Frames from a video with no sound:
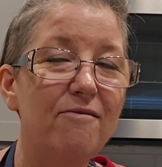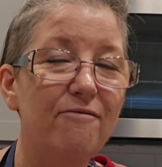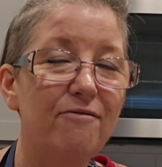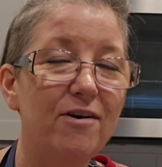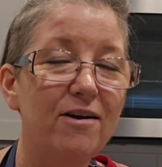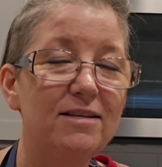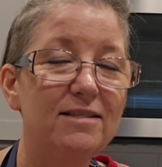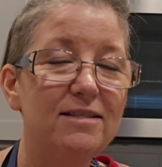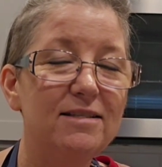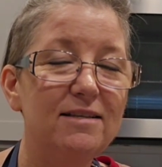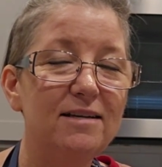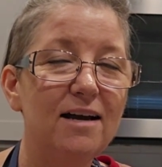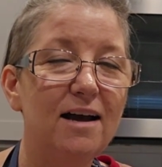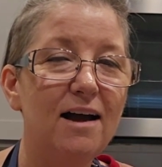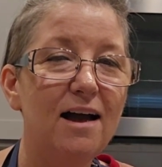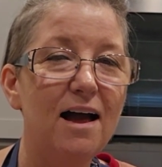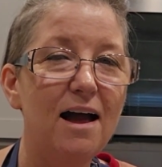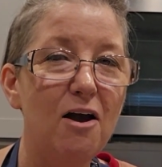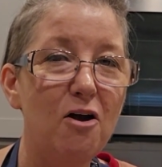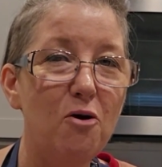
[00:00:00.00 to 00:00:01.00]
Friends,
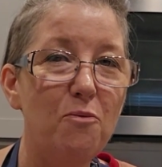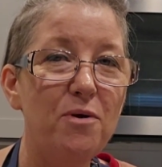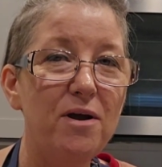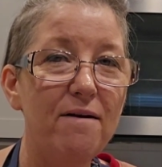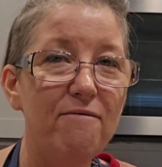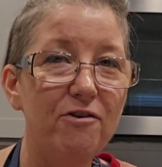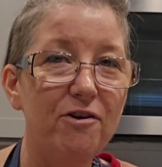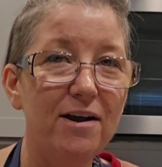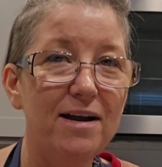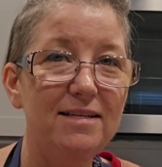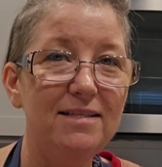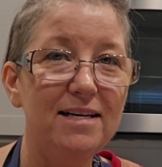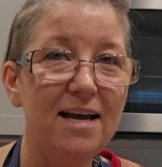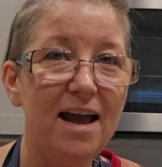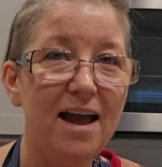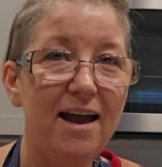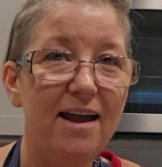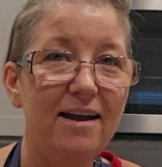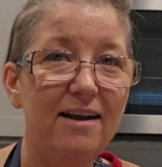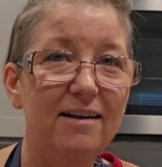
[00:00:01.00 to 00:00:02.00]
I hope you have a great
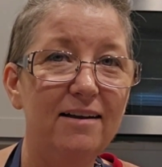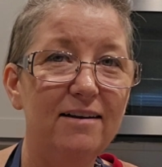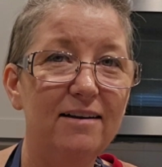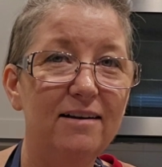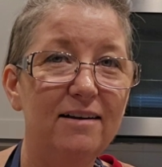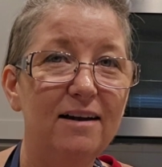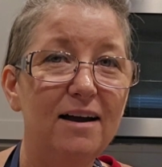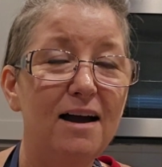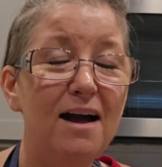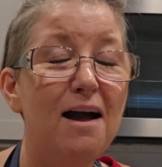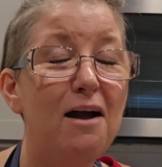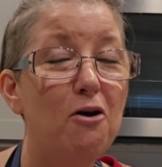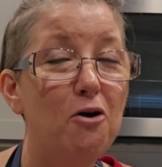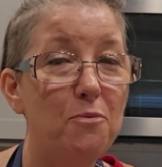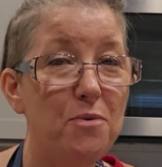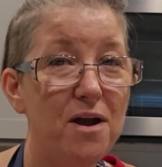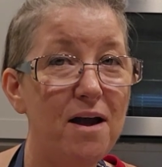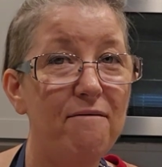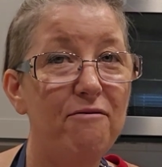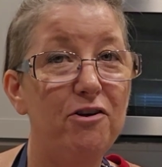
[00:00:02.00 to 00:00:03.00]
day. I
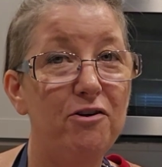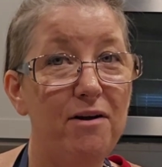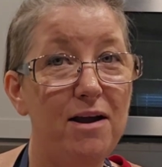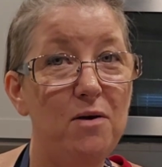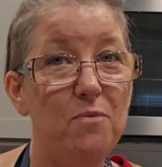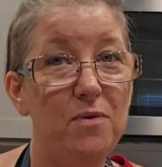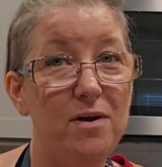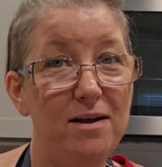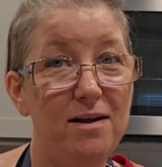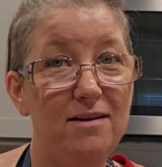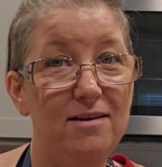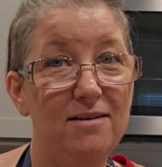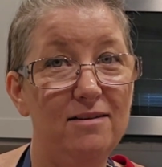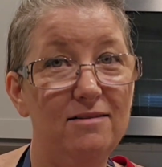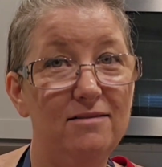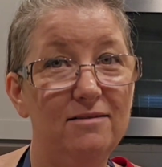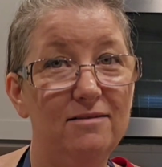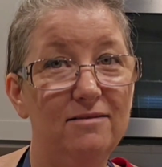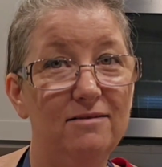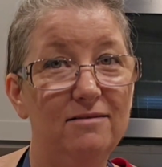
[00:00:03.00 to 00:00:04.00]
hope you have a great week,
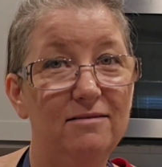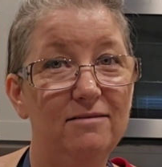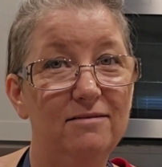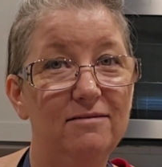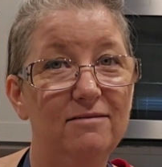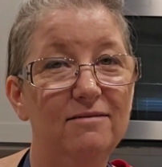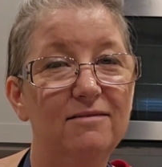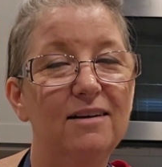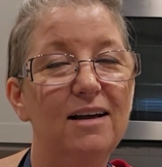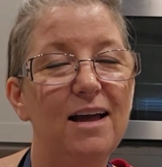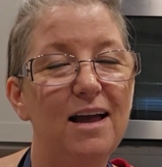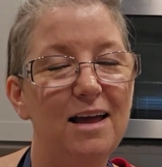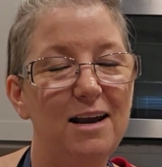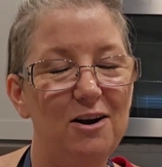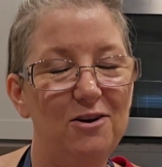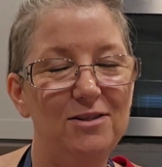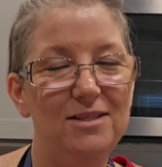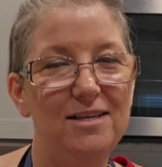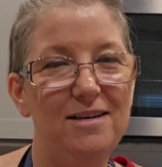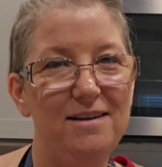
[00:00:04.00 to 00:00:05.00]
and
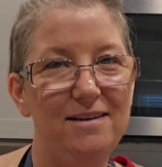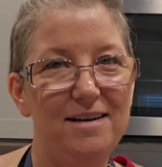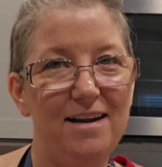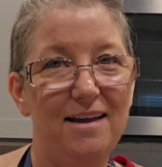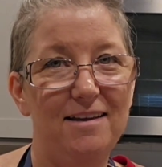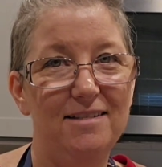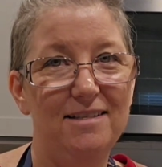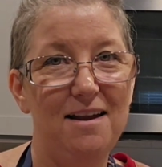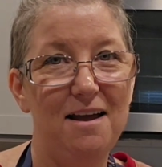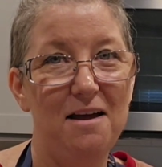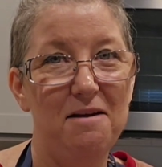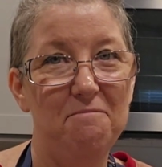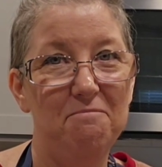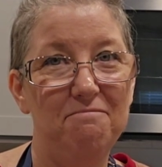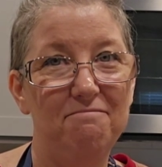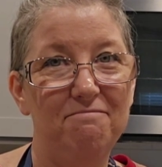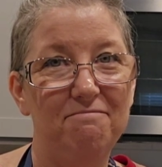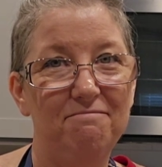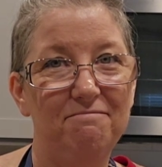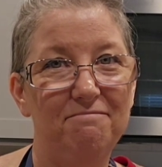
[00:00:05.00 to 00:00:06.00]
I'll see you next time.
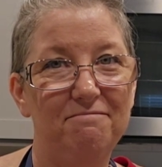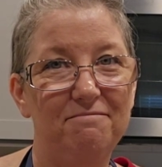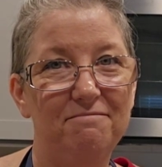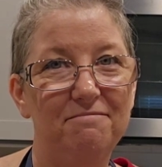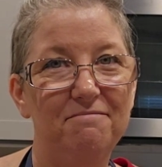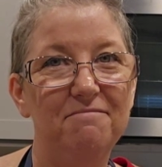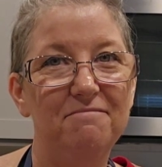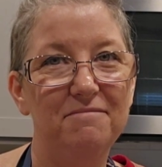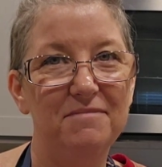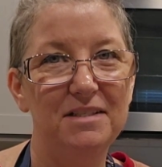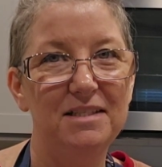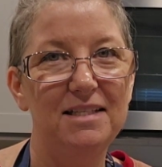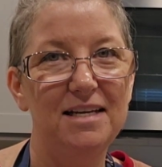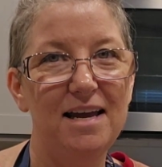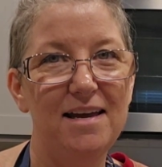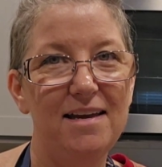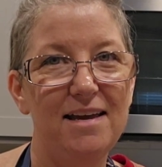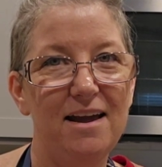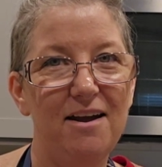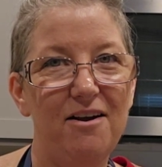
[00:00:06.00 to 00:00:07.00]

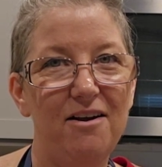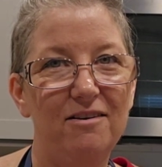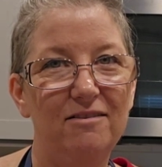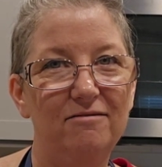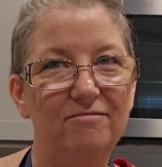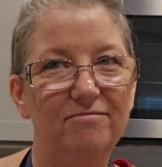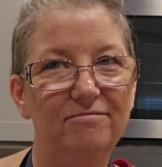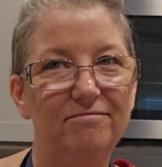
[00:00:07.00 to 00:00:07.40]
Take care.